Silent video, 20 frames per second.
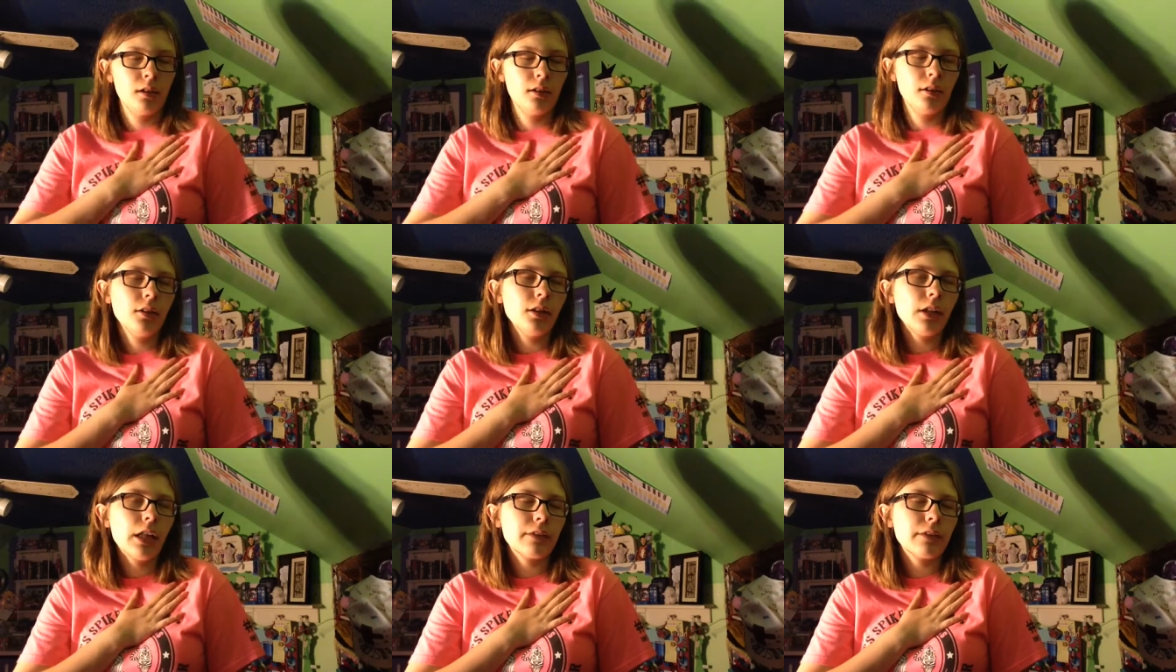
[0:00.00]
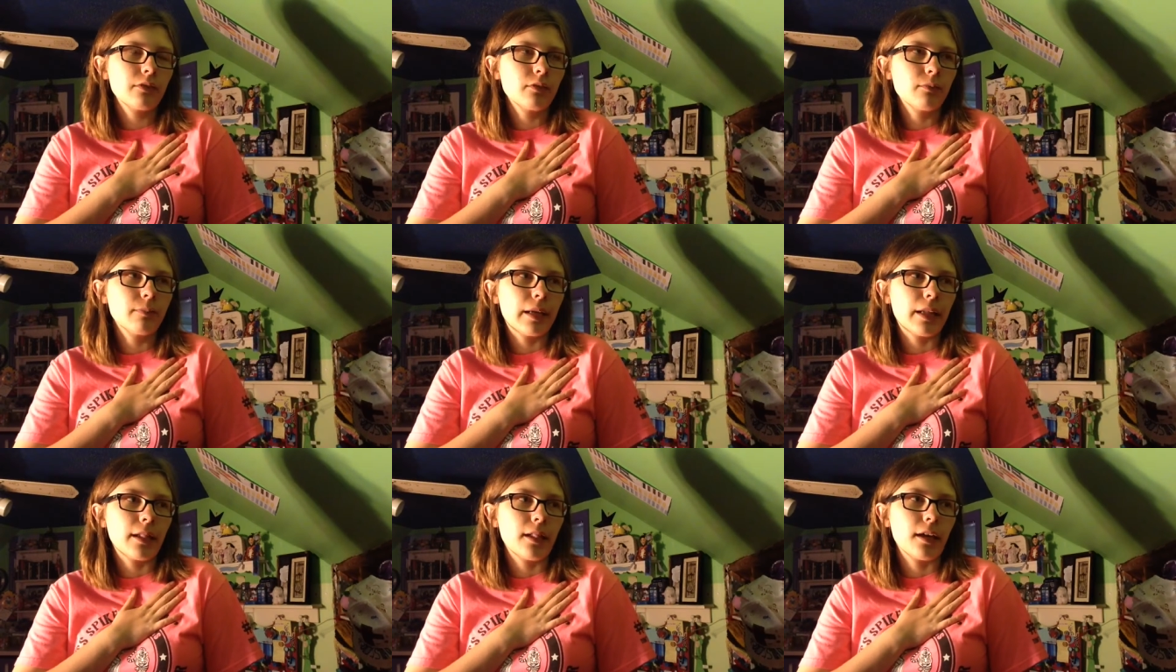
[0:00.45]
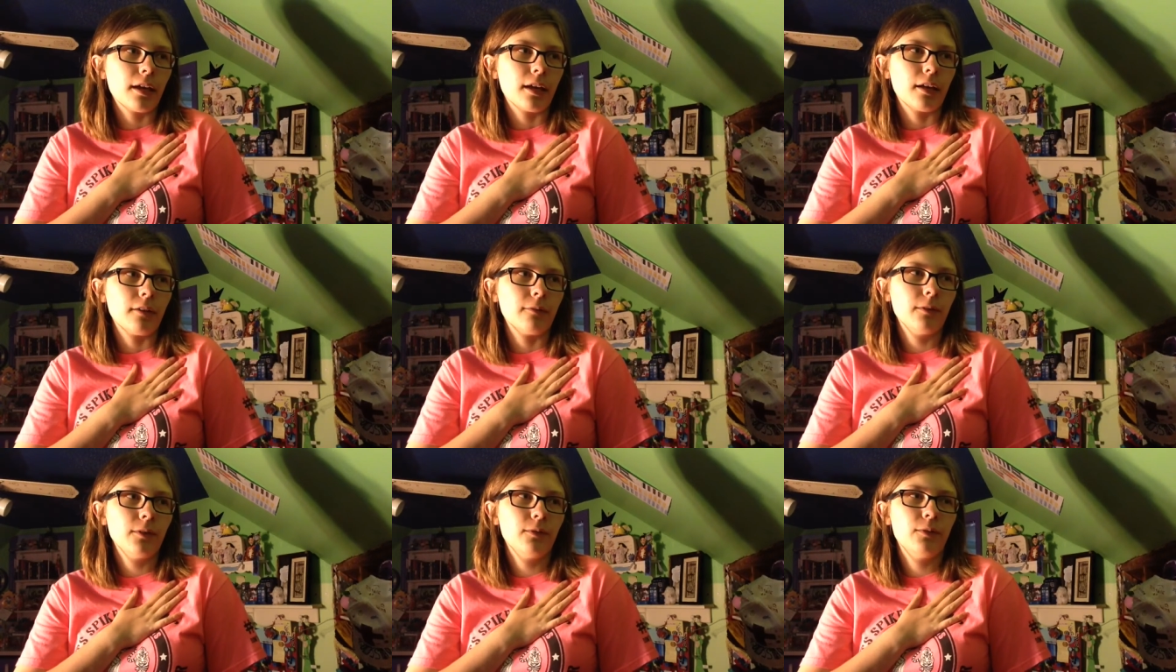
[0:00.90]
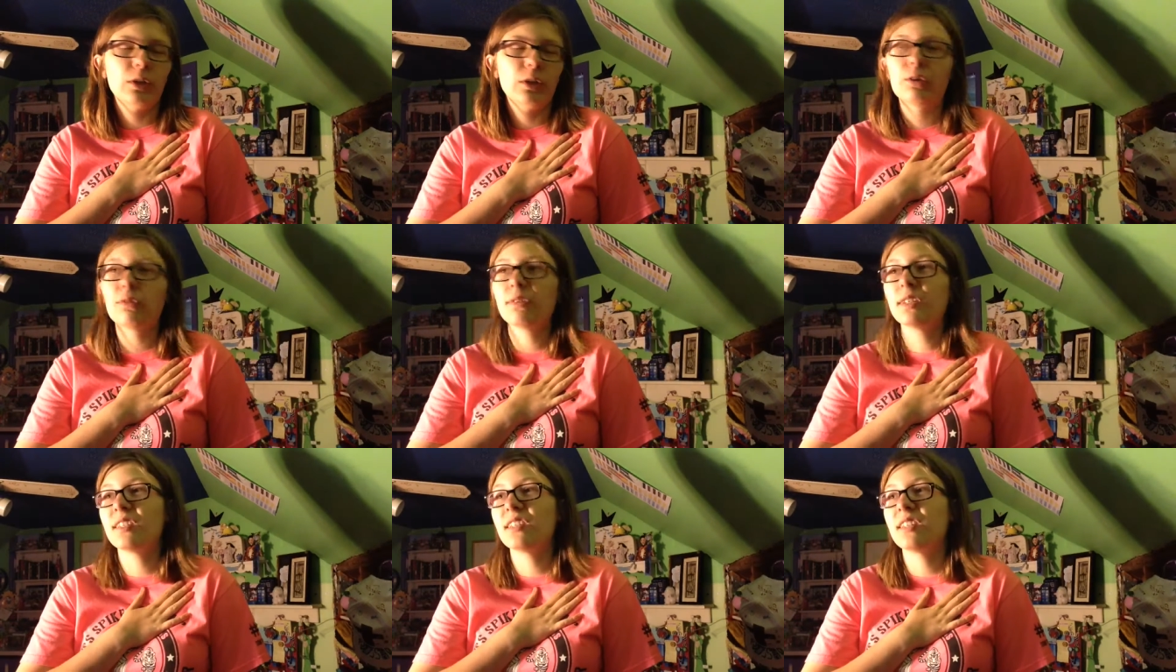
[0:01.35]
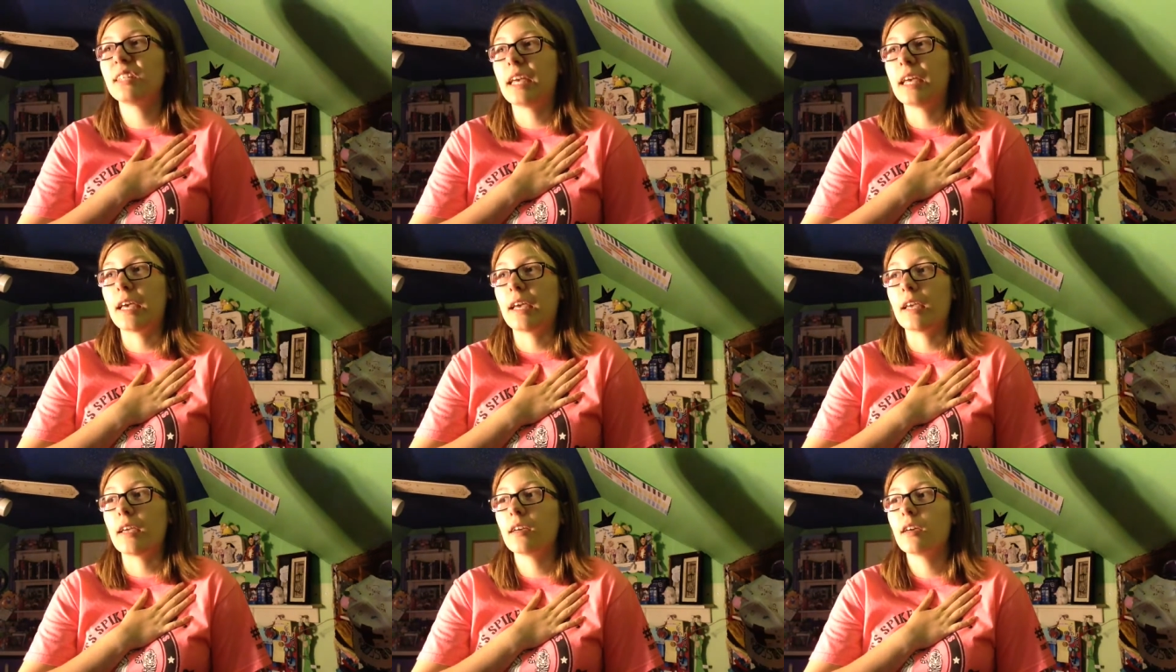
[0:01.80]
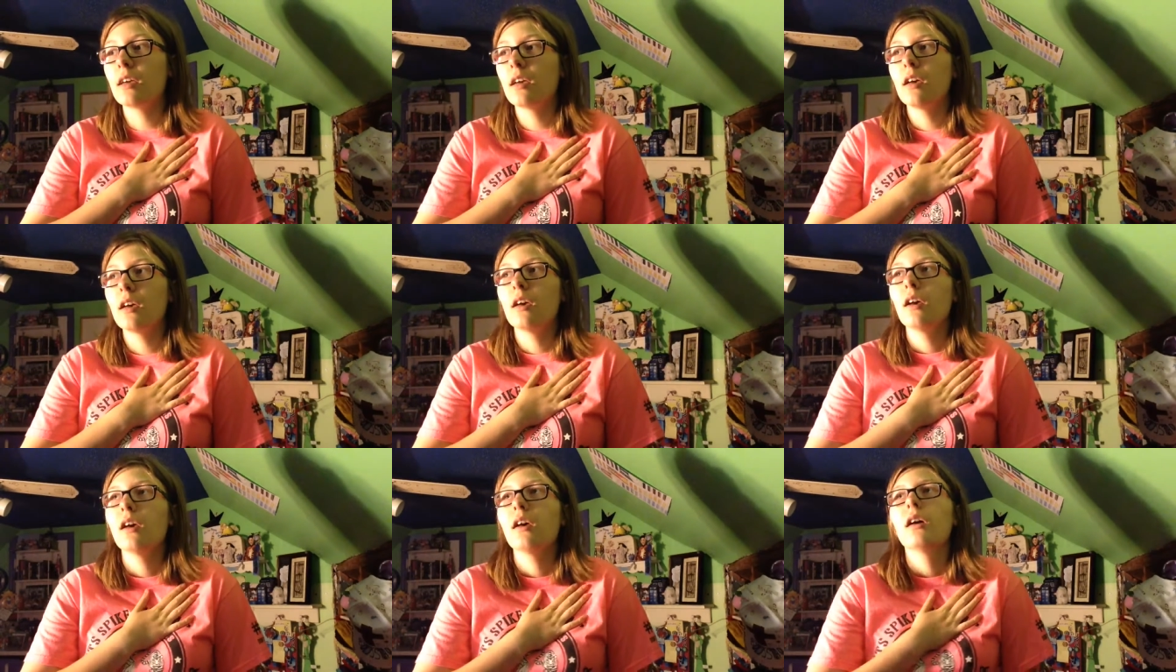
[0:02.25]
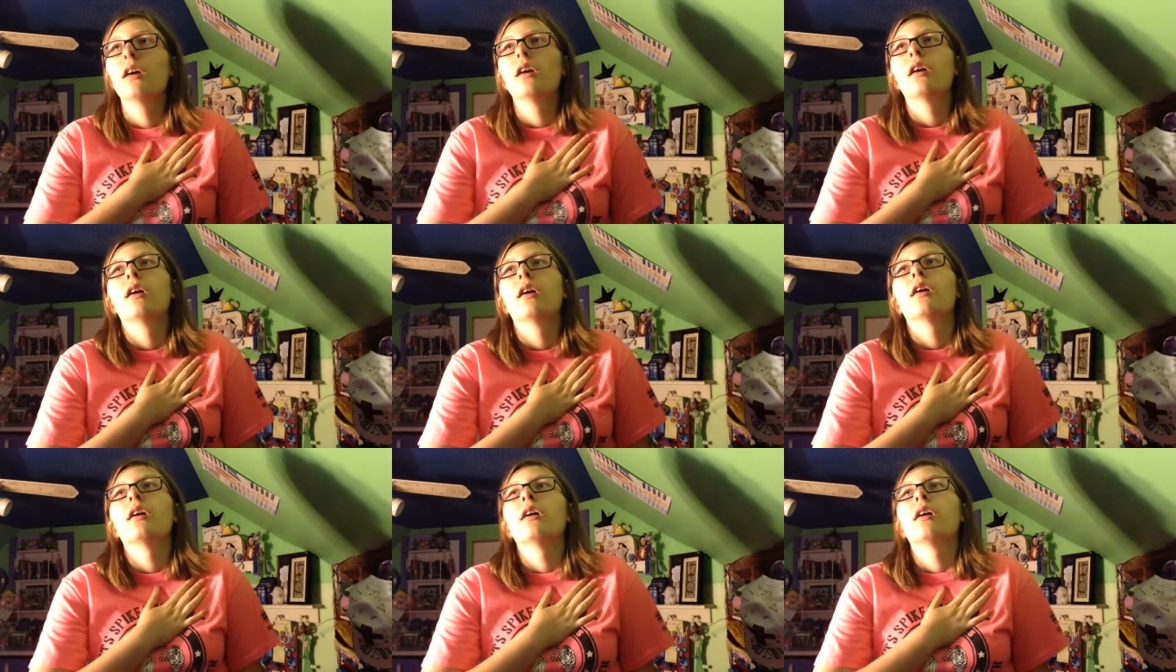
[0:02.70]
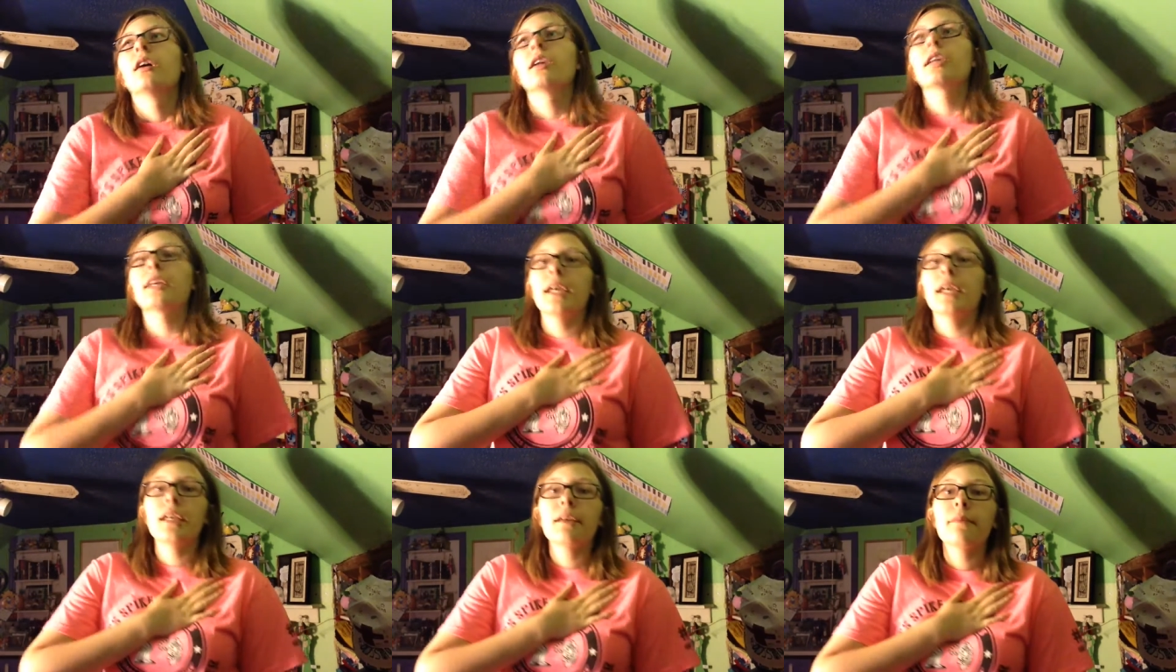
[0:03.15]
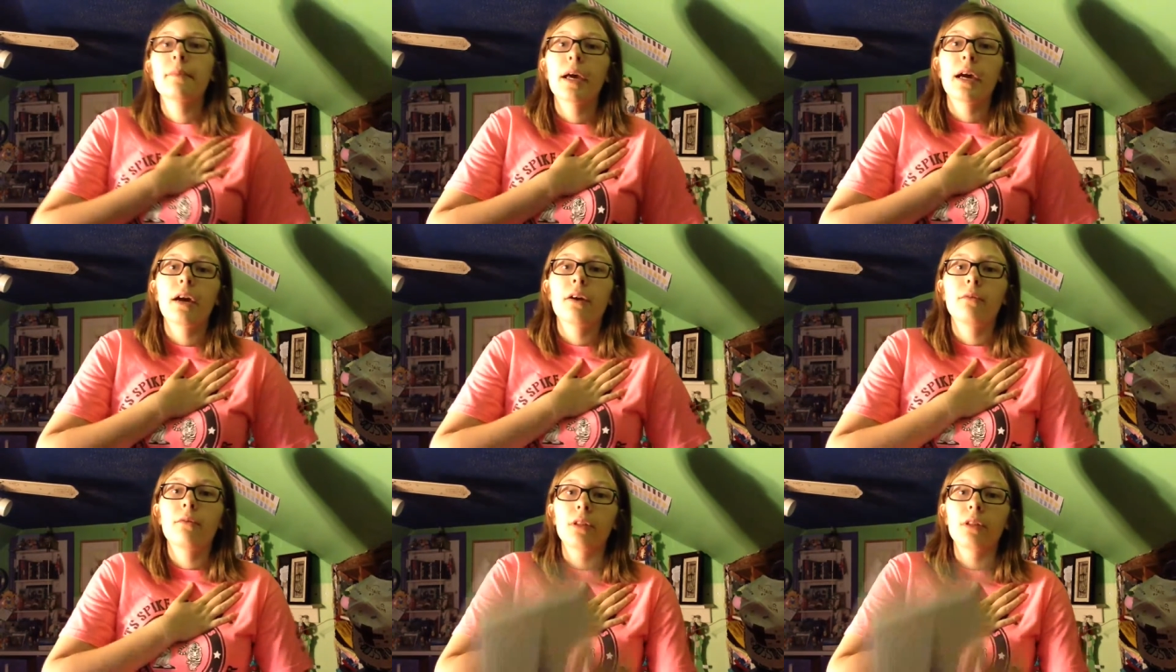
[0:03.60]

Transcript: the love of my life, even though he's gay, came out